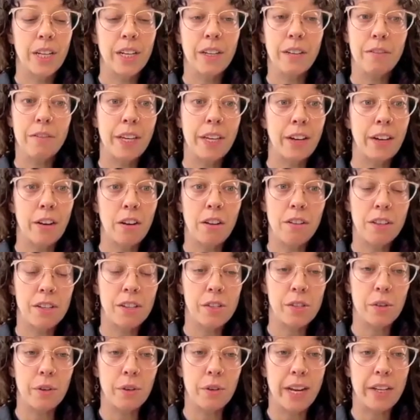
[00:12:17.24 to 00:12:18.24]
And if they are,
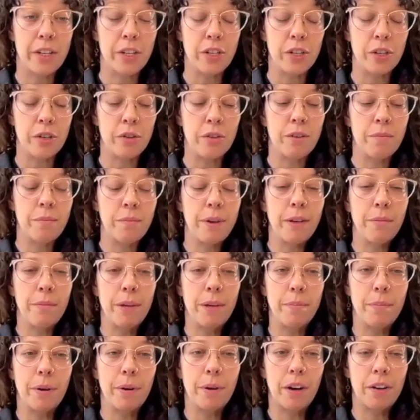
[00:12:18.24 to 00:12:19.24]
that's okay too. It might
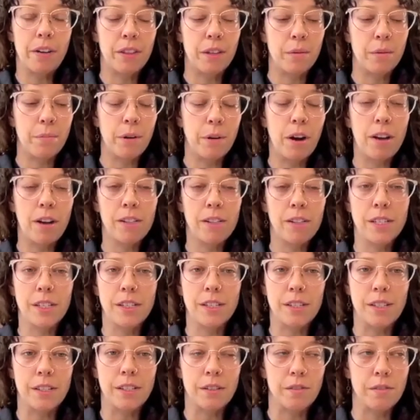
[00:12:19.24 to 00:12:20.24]
be part of the
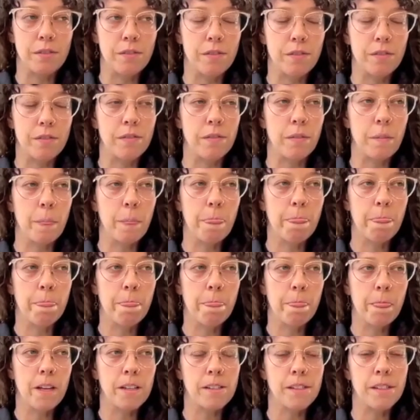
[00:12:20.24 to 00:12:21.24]
process of
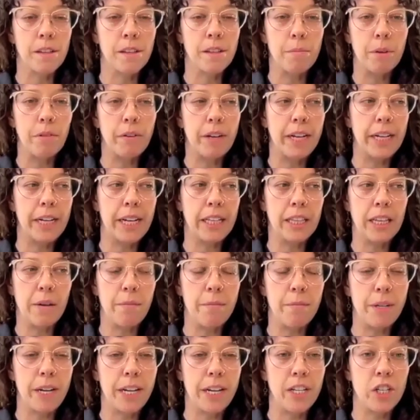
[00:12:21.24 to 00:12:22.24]
assimilating
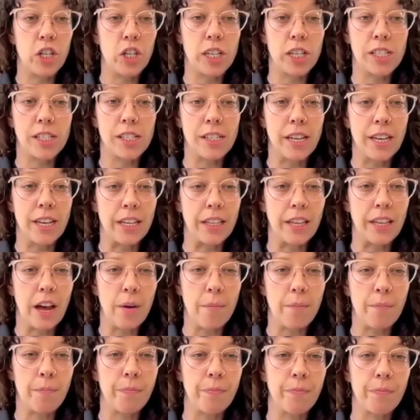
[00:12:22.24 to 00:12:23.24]
them, digesting
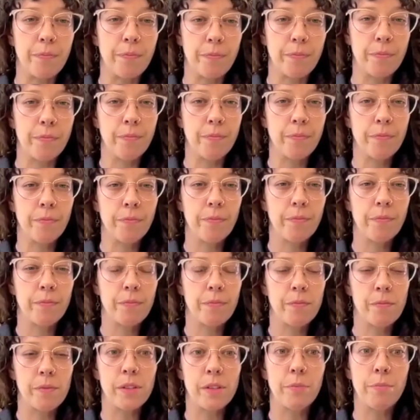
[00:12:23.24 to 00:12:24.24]
them.
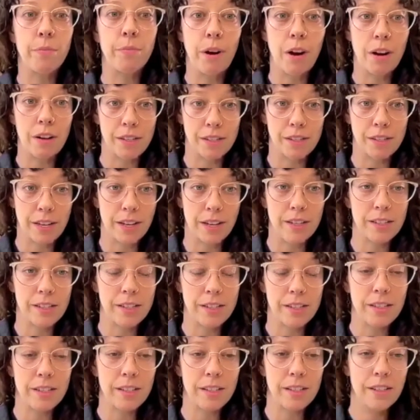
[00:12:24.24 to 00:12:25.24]
It's a
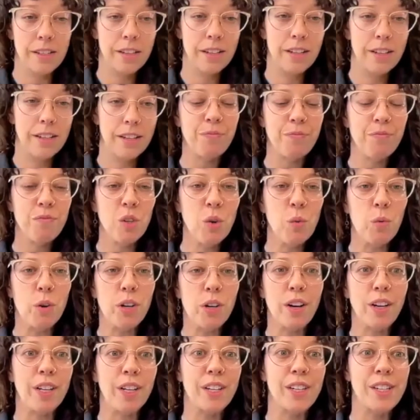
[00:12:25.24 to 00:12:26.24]
process. We're
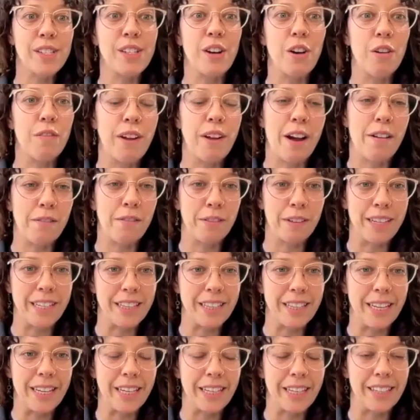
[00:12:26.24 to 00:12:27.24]
not going to solve
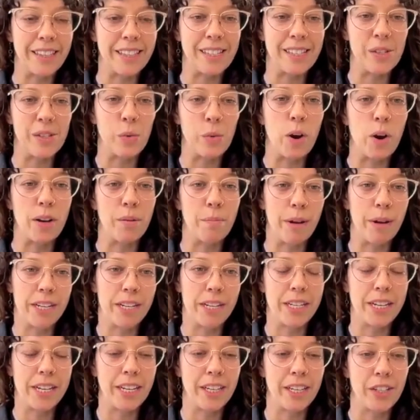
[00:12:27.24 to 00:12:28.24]
everything in this one
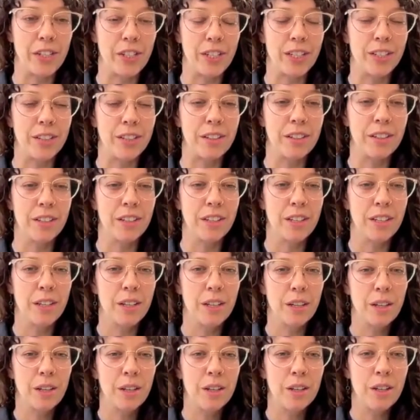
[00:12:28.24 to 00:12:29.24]
meditation.
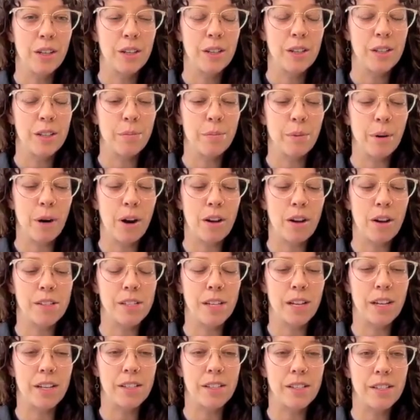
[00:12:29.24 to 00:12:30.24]
It's a
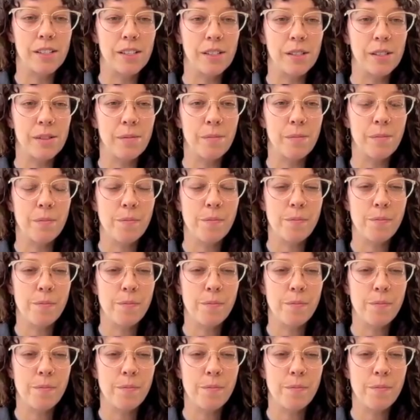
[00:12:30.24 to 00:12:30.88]
process.